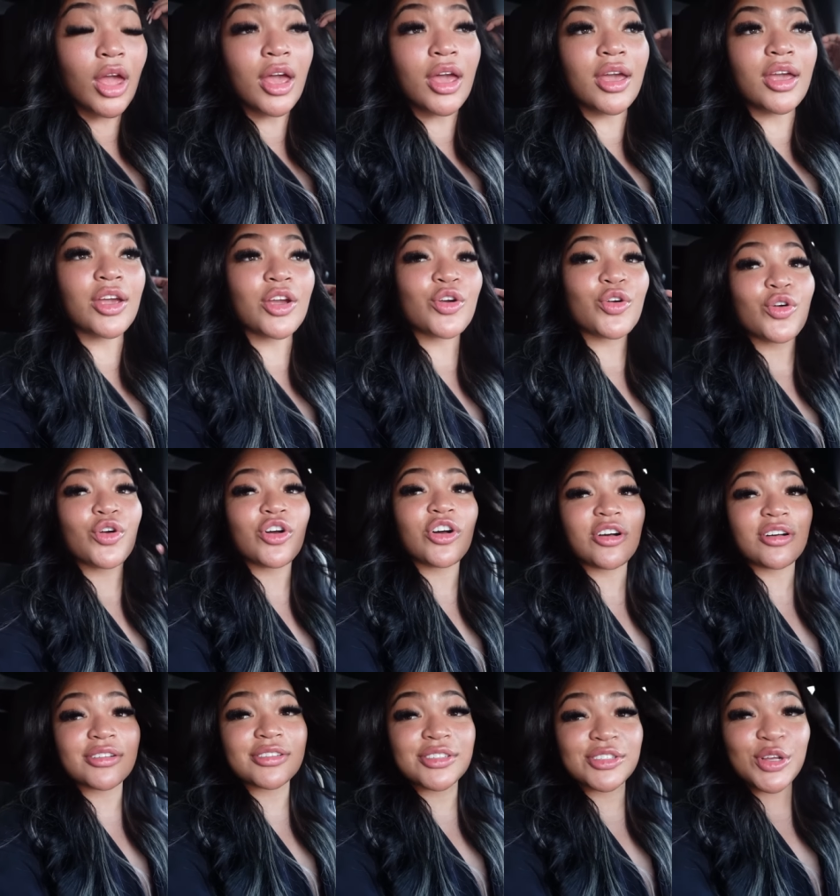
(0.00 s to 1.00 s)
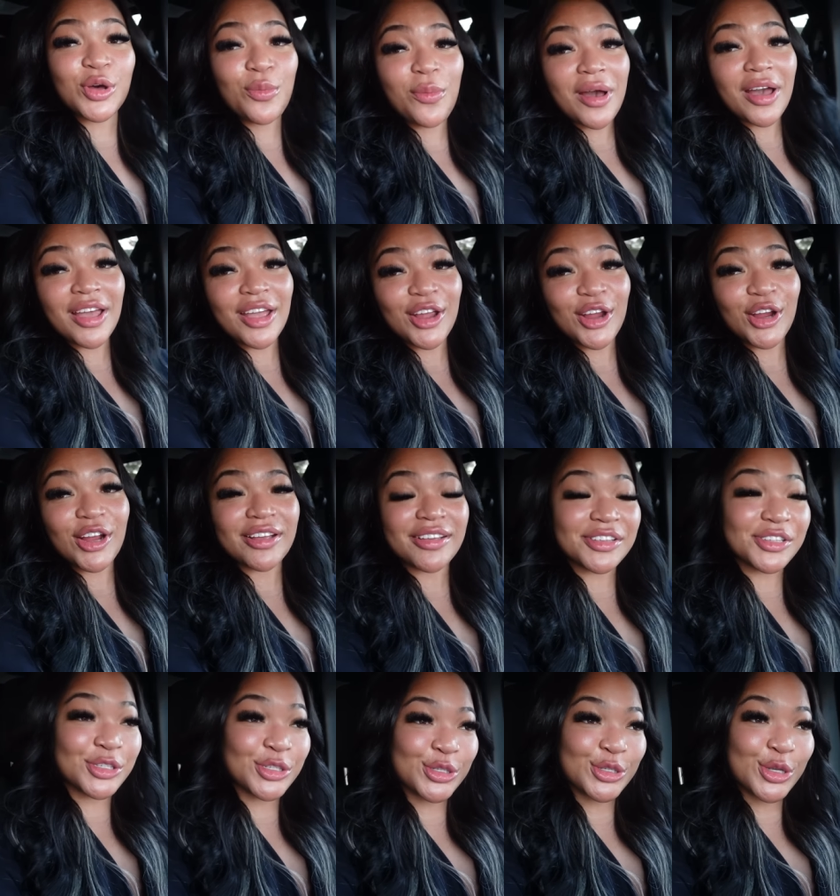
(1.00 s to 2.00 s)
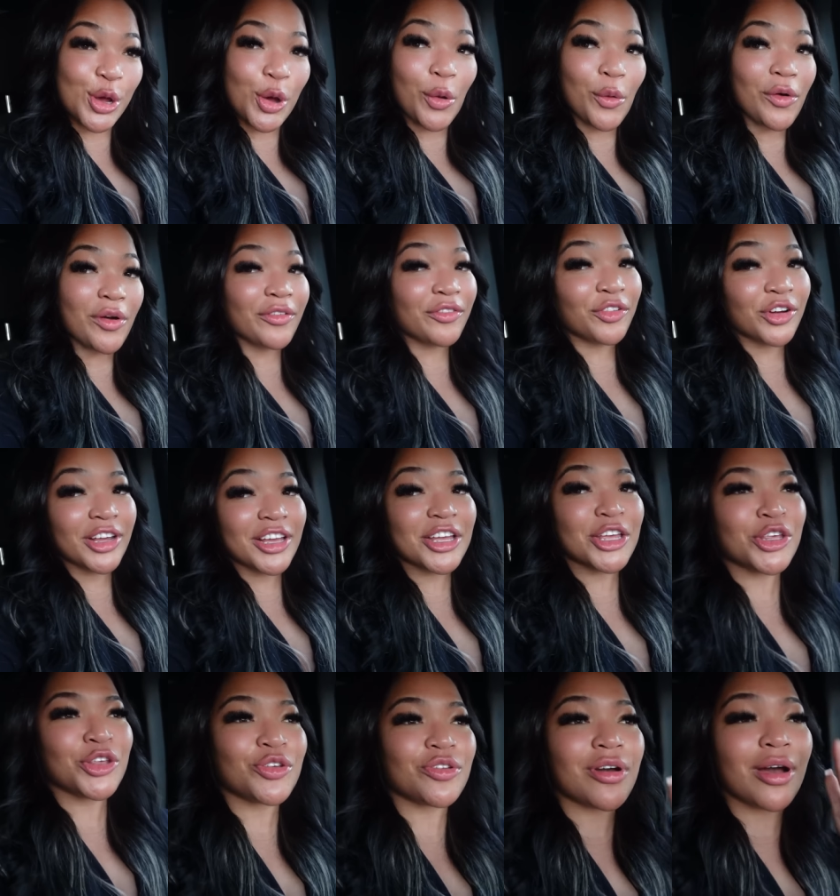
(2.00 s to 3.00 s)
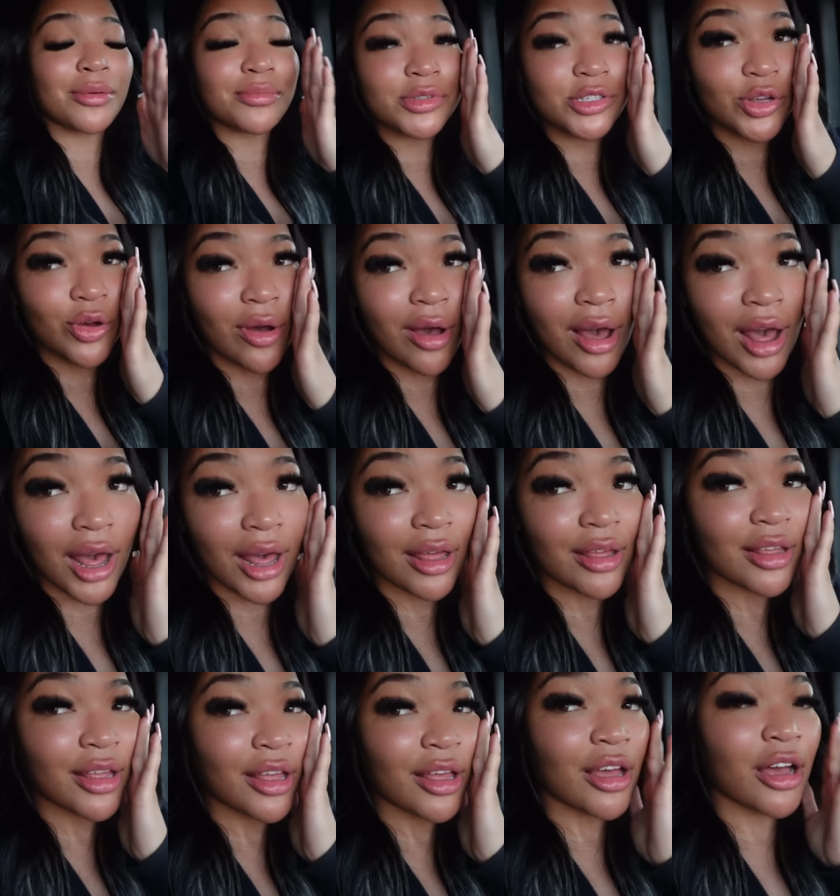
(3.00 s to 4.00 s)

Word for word: hey girl so my hair is so freaking cute i'm so hot